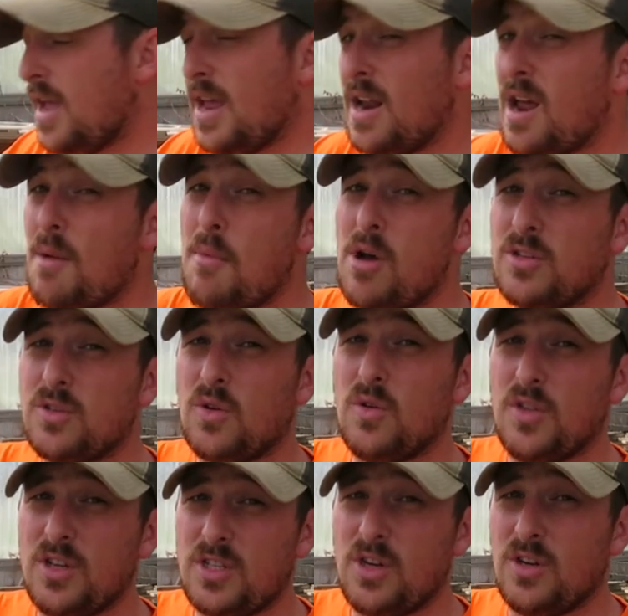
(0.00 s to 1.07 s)
then I'm
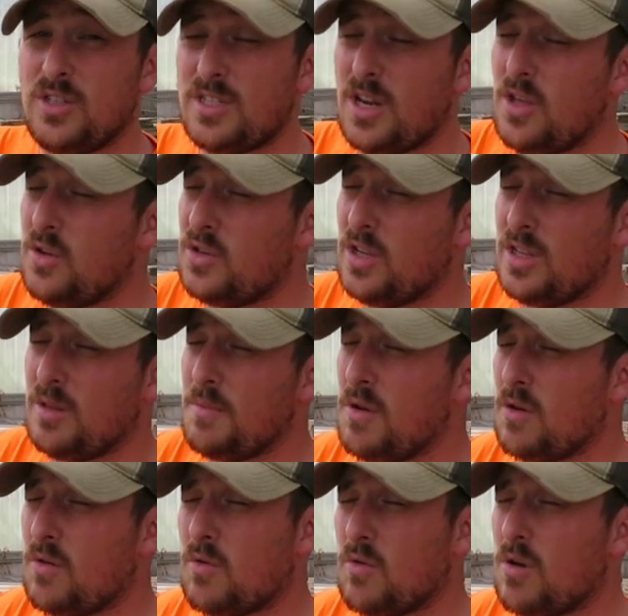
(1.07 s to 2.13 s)
also, this year, instead of using the
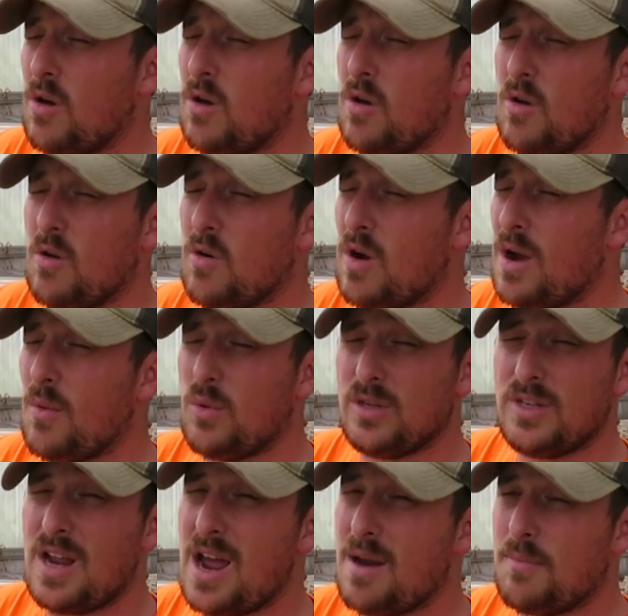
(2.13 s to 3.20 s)
Miracle-Gro, I
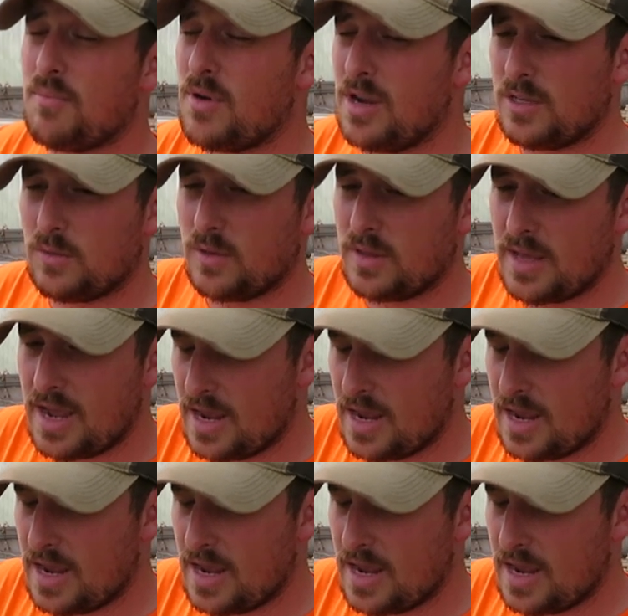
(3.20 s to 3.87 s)
was not impressed with